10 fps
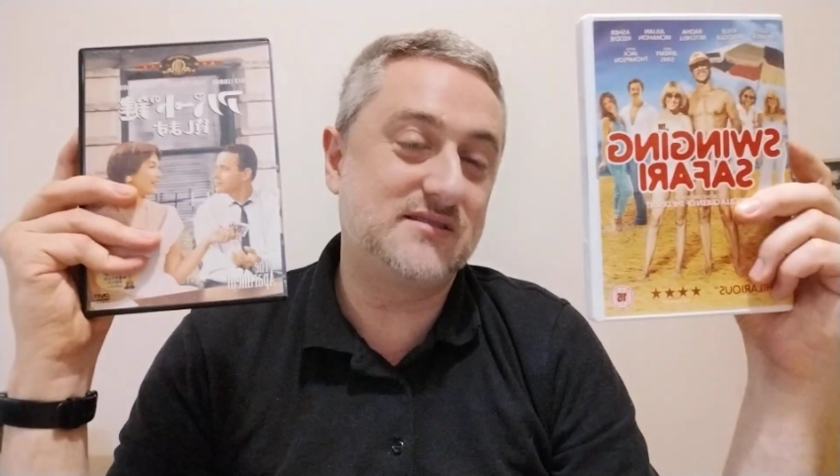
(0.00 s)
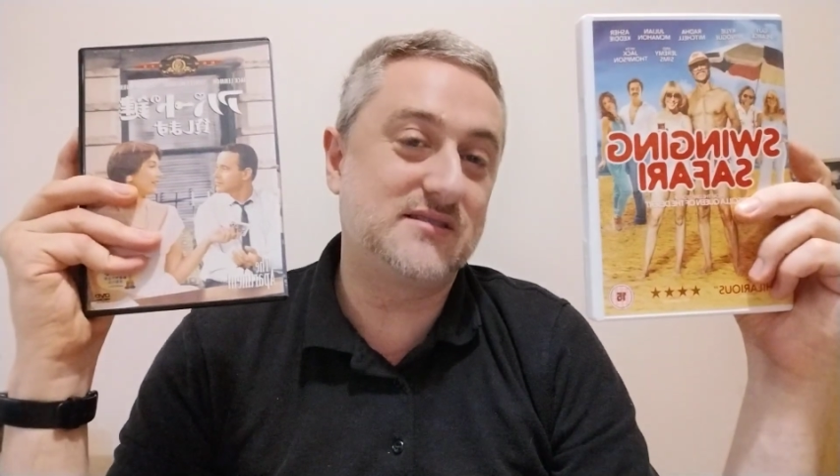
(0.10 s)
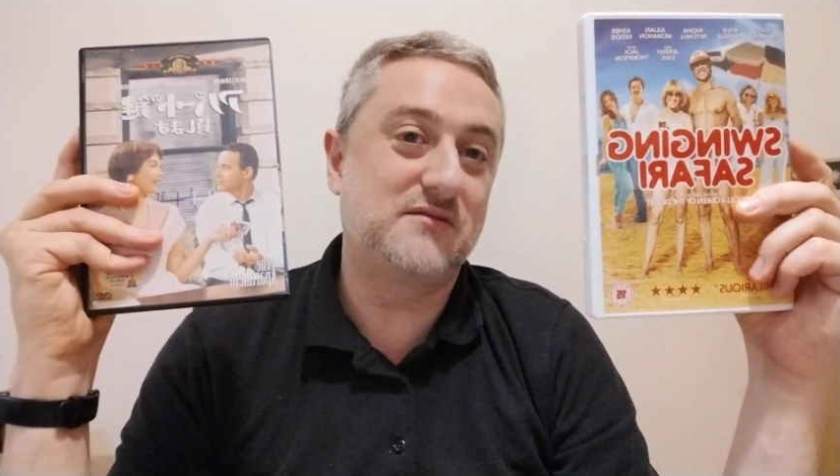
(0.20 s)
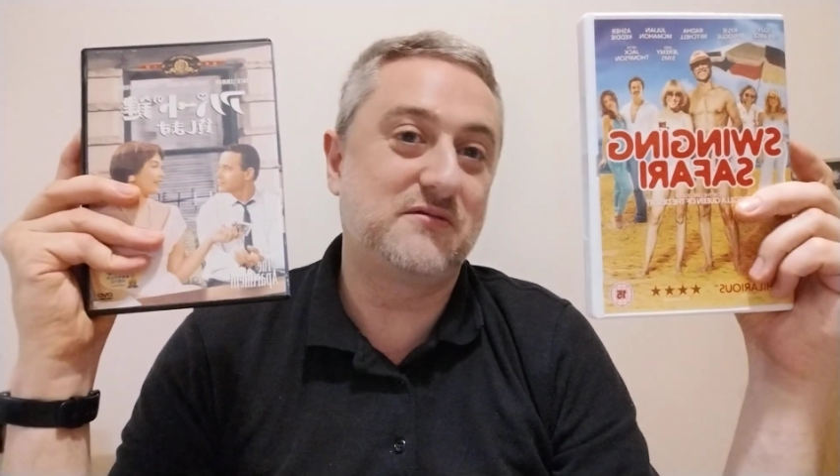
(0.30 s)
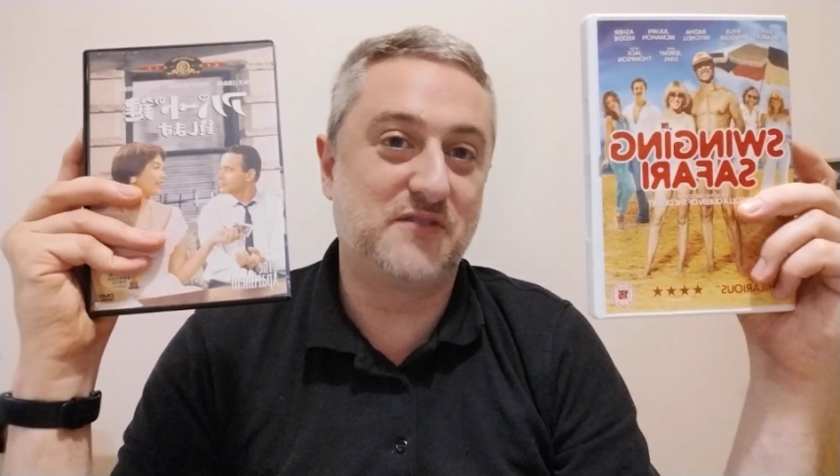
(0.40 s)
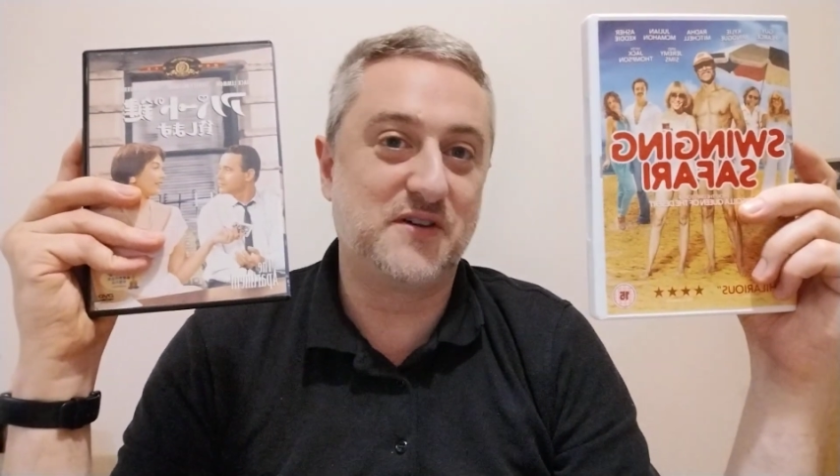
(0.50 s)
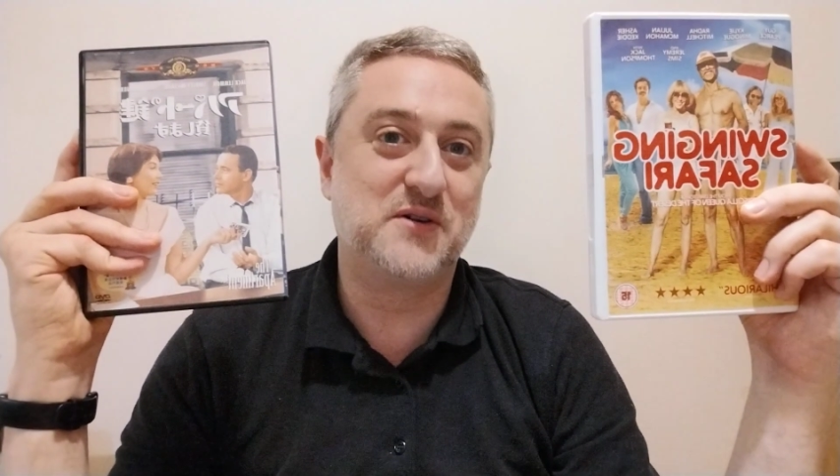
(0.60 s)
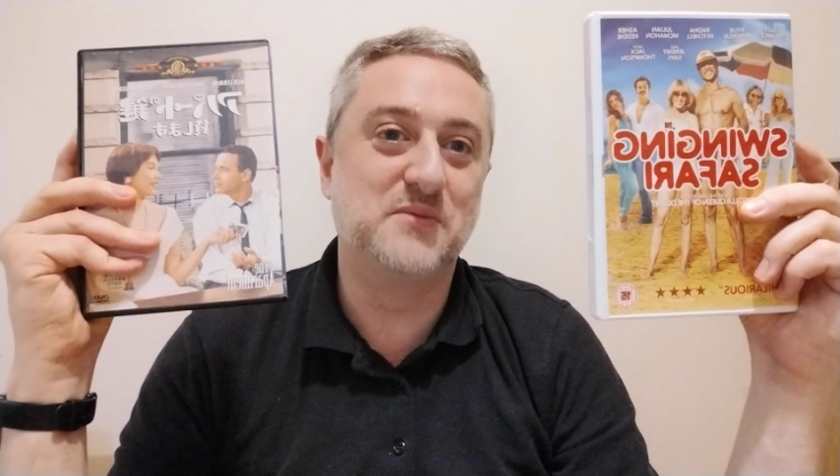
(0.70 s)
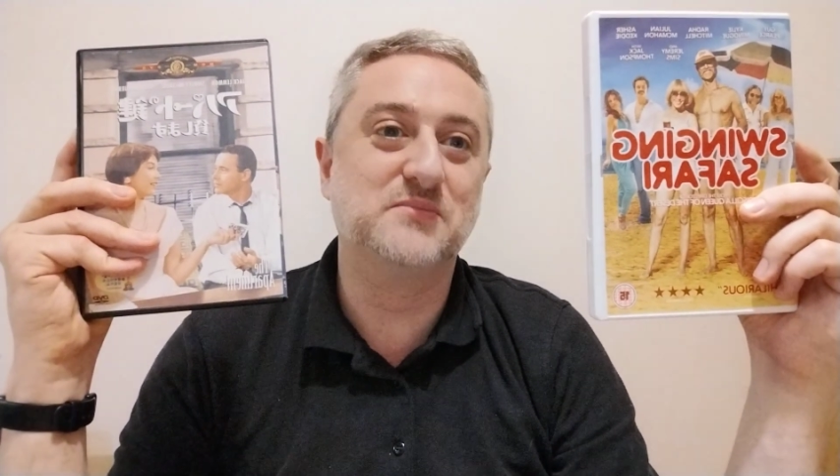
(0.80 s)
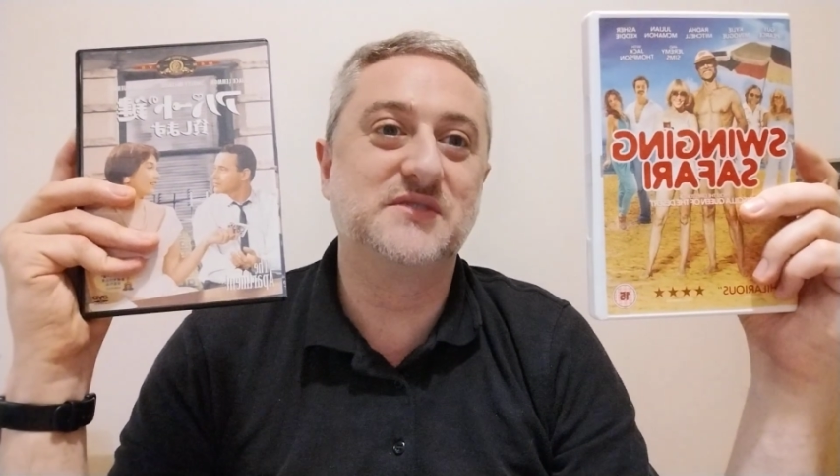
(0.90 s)

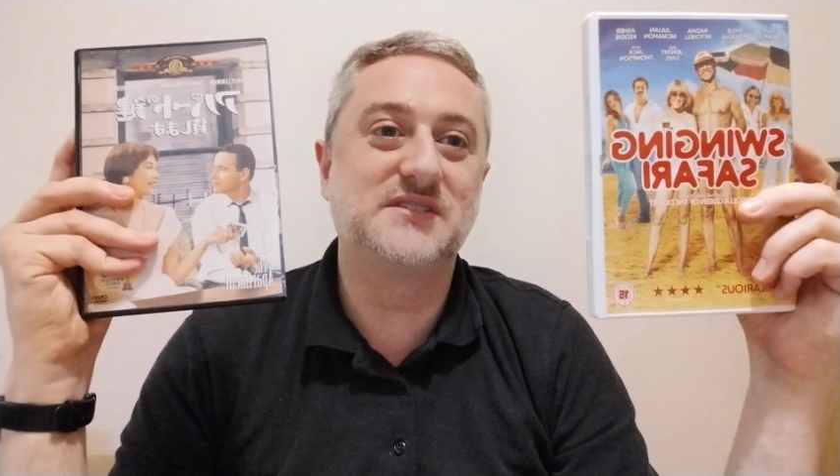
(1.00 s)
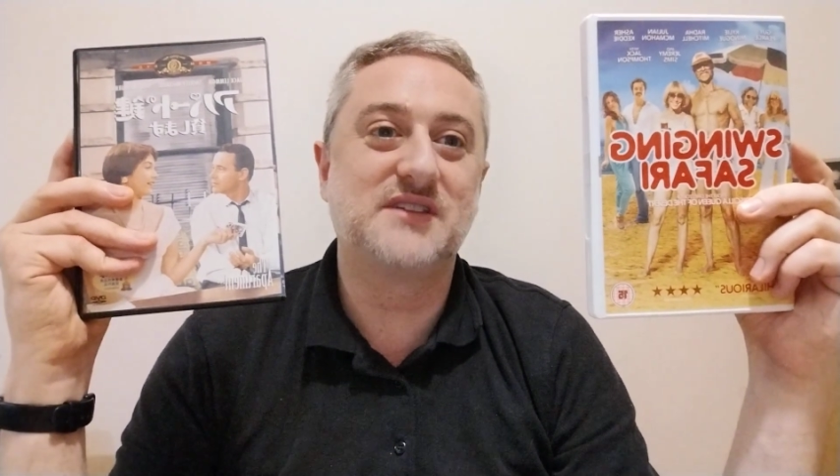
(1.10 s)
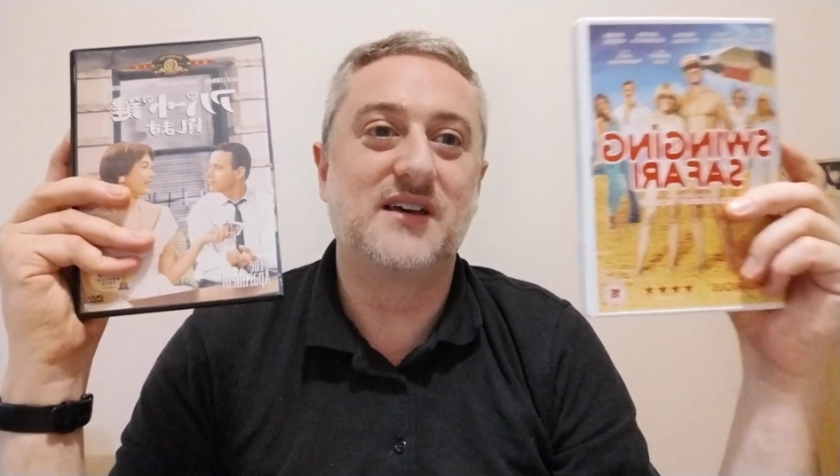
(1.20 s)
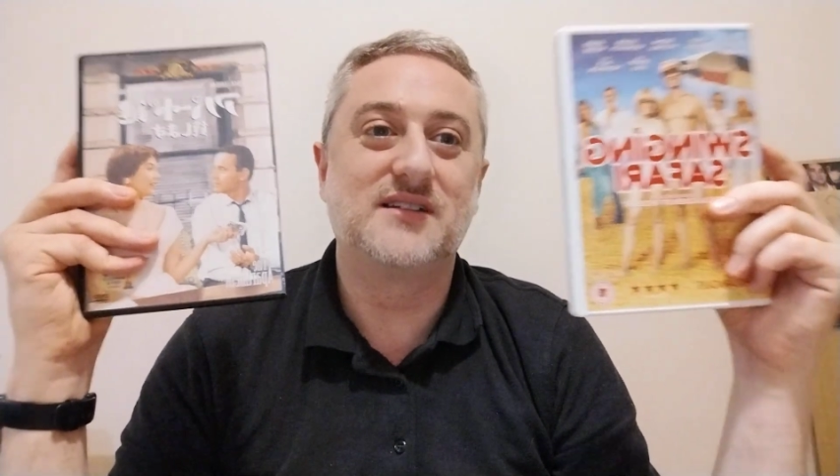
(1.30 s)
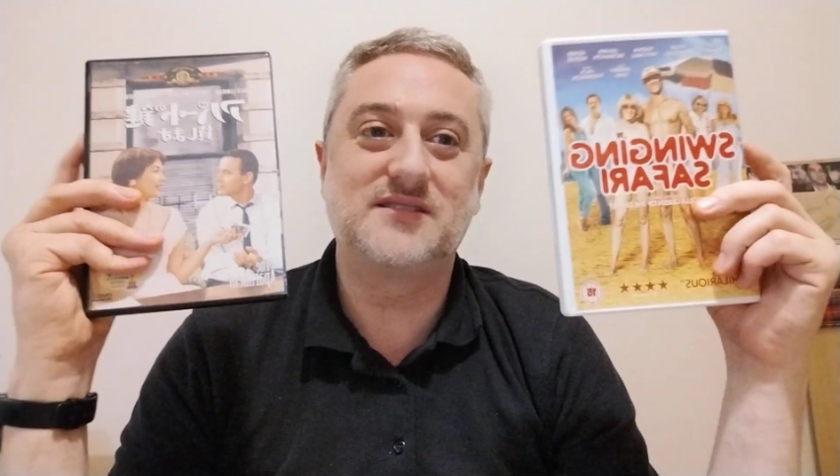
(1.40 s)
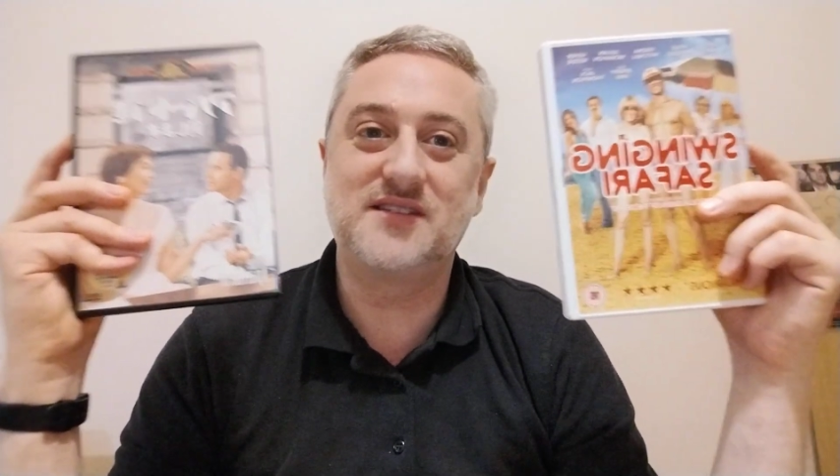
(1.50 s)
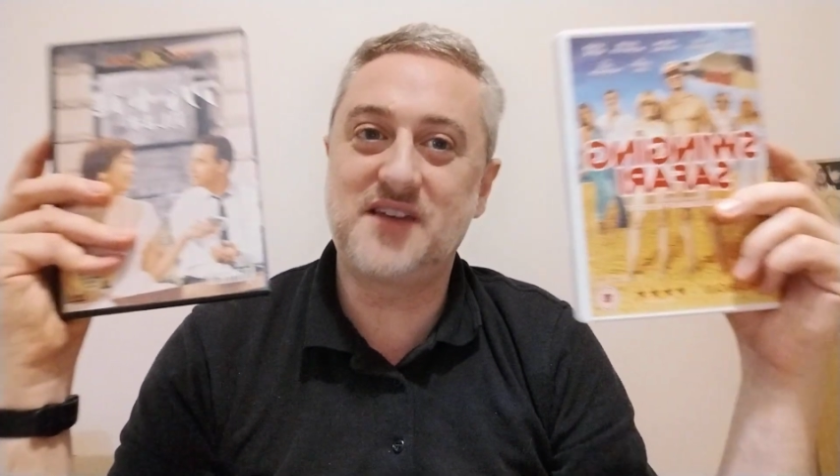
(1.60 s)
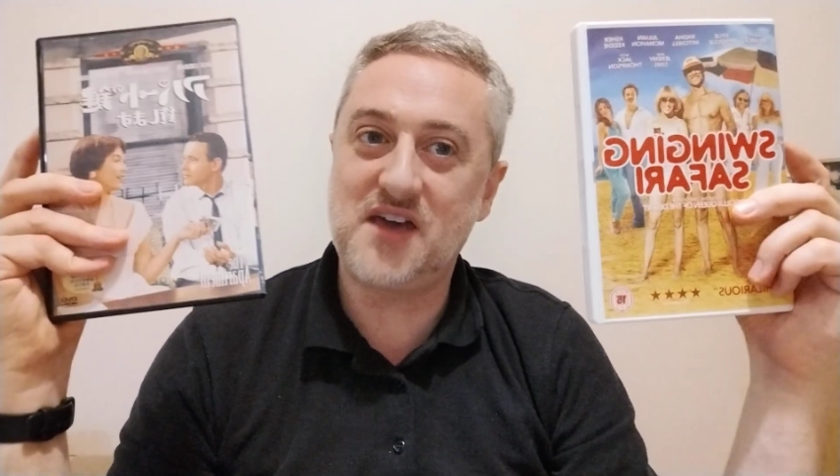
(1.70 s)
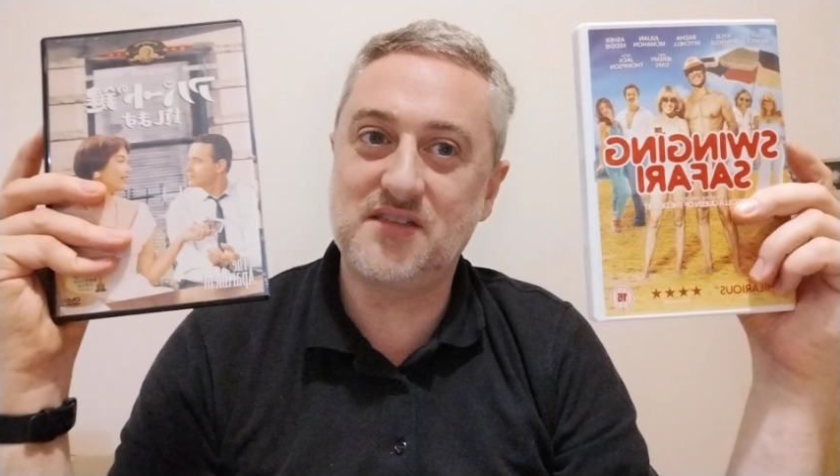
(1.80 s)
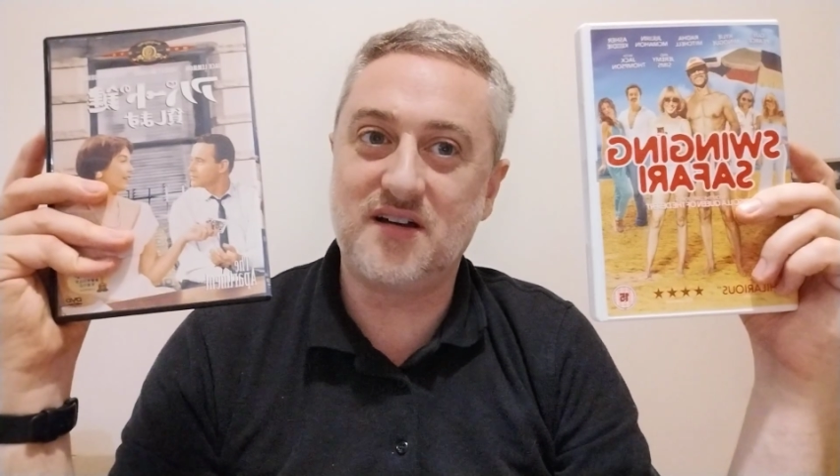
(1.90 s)
films
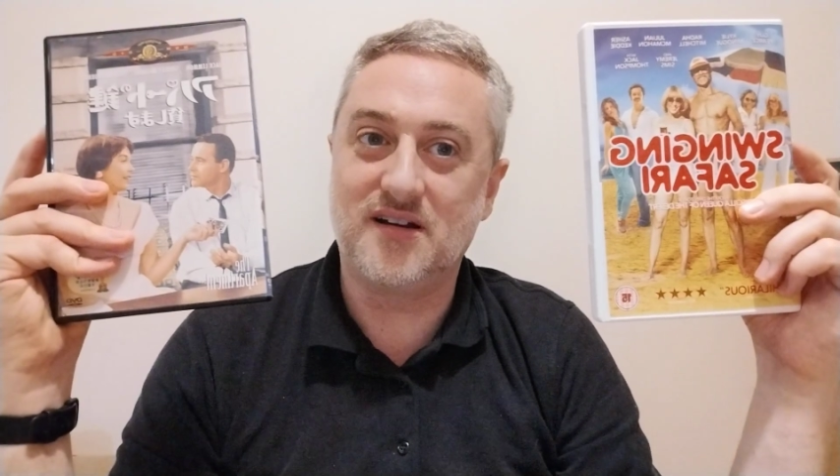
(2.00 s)
together.